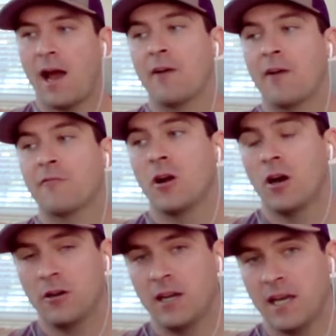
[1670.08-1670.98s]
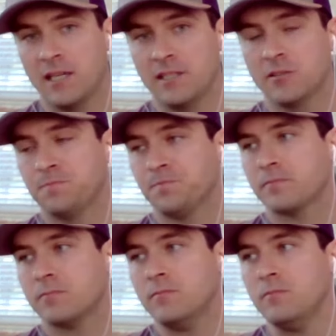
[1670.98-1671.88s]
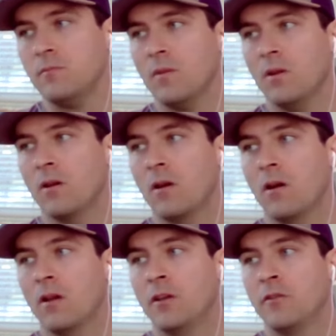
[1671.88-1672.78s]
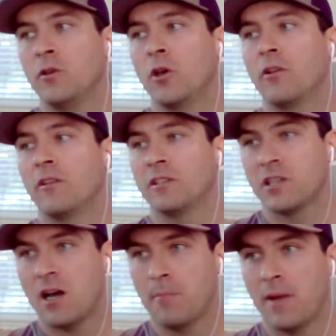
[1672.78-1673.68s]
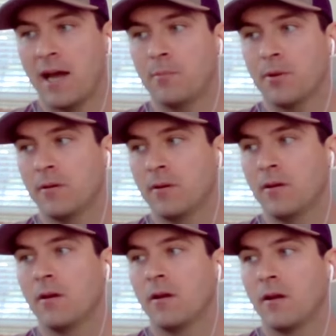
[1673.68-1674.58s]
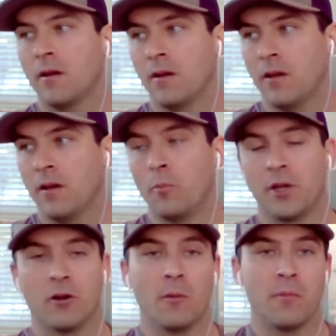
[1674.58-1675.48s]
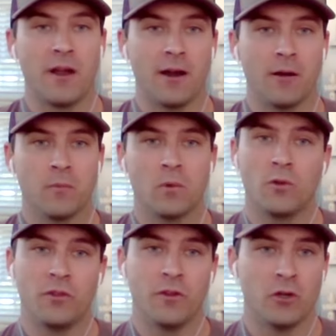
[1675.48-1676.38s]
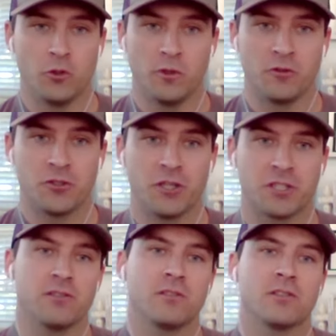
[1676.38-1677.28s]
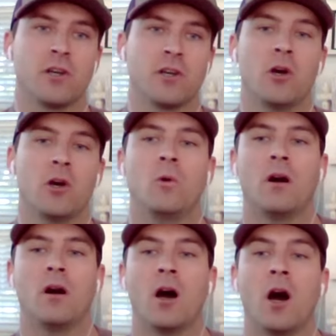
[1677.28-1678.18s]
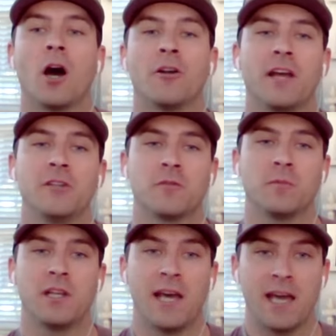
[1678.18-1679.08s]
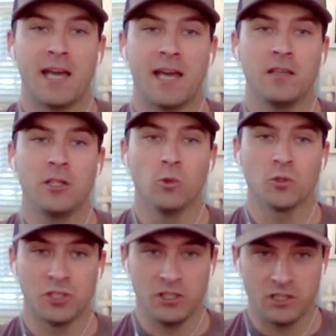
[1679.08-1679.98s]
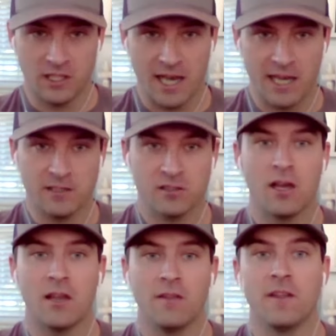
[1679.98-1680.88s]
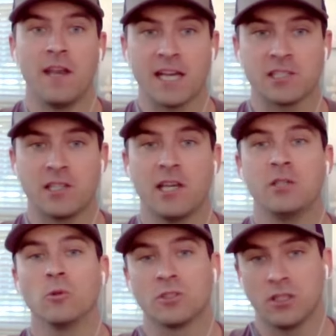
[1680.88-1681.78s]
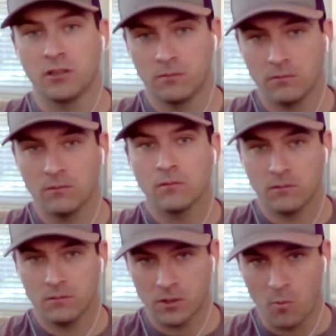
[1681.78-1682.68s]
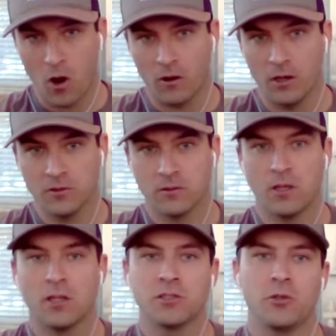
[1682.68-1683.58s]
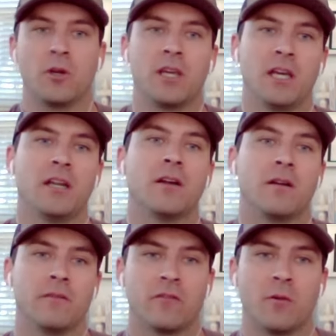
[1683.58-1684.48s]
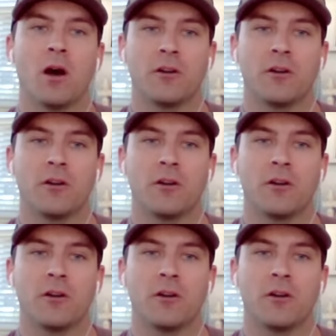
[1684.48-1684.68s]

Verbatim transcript: After 100 days, if you go to this top map, it'll appear up I there with no zoom in restrictions. So 100 days from today, you will see today's, and then the next day you will see tomorrow's. tomorrow's. So you'll get it from